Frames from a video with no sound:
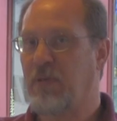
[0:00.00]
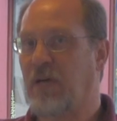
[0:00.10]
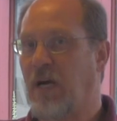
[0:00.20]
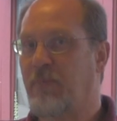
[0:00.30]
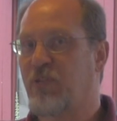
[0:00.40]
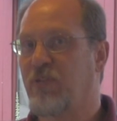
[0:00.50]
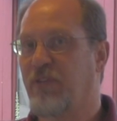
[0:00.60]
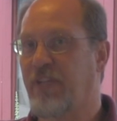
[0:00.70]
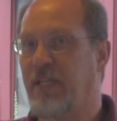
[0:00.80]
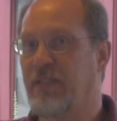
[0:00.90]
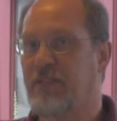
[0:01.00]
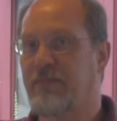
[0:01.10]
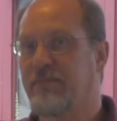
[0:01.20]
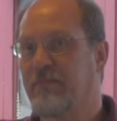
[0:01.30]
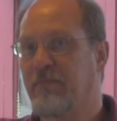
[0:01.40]
of optional things,
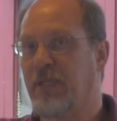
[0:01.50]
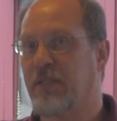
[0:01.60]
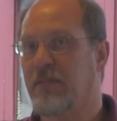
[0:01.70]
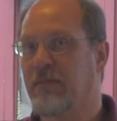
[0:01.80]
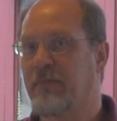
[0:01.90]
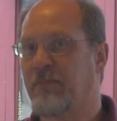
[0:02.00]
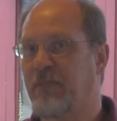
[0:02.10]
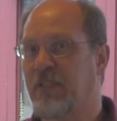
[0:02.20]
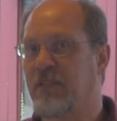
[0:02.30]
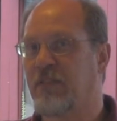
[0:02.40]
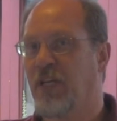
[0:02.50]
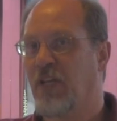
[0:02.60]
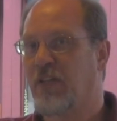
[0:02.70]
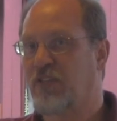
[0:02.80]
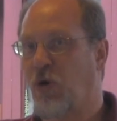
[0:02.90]
but
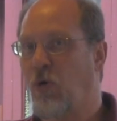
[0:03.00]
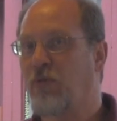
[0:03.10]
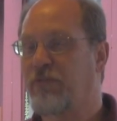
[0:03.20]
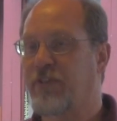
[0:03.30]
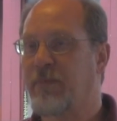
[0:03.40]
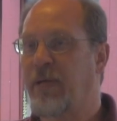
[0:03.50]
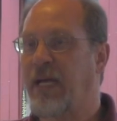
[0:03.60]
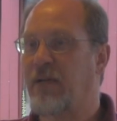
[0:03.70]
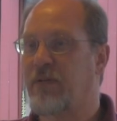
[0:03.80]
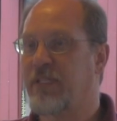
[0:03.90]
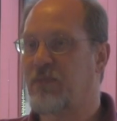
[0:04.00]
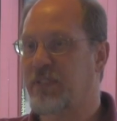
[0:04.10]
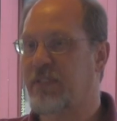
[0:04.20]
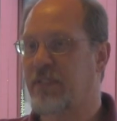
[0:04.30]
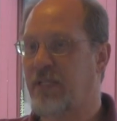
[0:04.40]
the total for the batteries
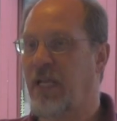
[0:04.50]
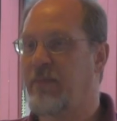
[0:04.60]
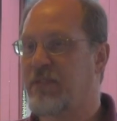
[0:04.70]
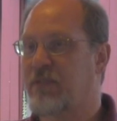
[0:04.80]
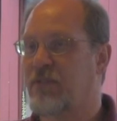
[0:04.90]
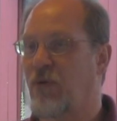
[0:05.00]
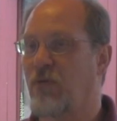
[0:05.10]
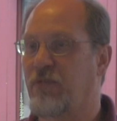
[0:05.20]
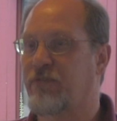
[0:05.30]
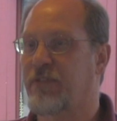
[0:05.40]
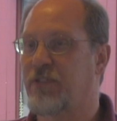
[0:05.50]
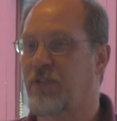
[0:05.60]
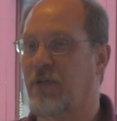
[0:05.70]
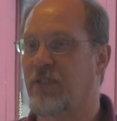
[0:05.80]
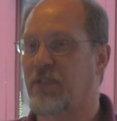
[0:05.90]
was the same as the total for the
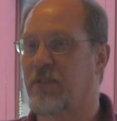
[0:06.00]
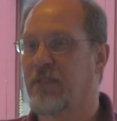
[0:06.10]
charger.